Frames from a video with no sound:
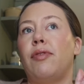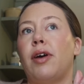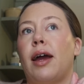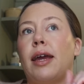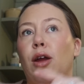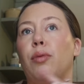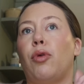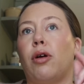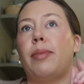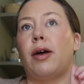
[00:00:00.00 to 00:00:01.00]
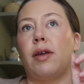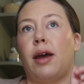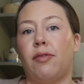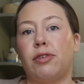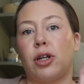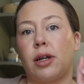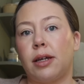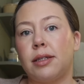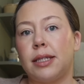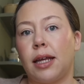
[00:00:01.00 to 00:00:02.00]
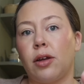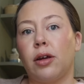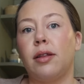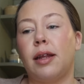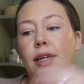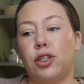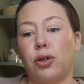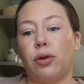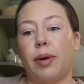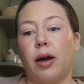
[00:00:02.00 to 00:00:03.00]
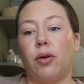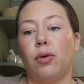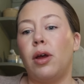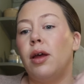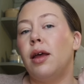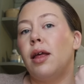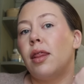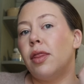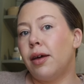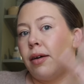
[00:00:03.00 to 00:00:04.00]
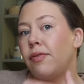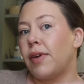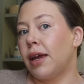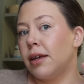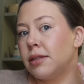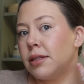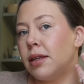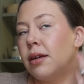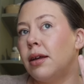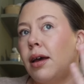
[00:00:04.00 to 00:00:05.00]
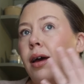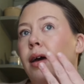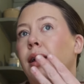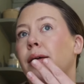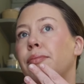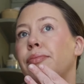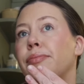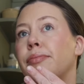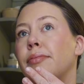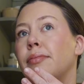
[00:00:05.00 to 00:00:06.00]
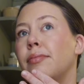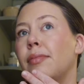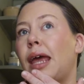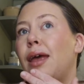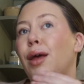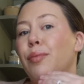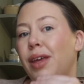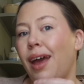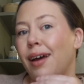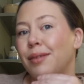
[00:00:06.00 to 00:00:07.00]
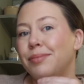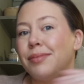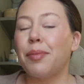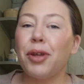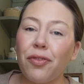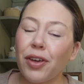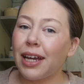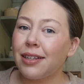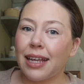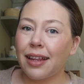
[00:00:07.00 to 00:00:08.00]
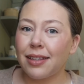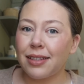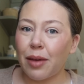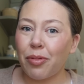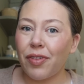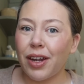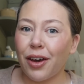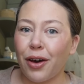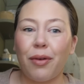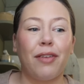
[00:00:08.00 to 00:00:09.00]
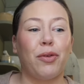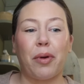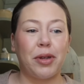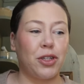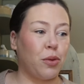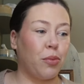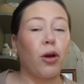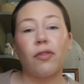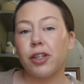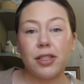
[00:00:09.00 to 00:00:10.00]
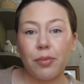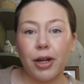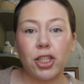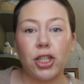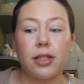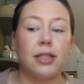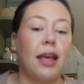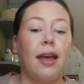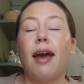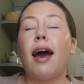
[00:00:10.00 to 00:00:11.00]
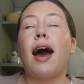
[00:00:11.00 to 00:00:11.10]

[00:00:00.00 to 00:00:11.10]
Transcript: I, I care more about the coverage on a concealer than I do about the face. Um, but yeah, let me know if you guys like this type of video, if you want me to do more first impressions.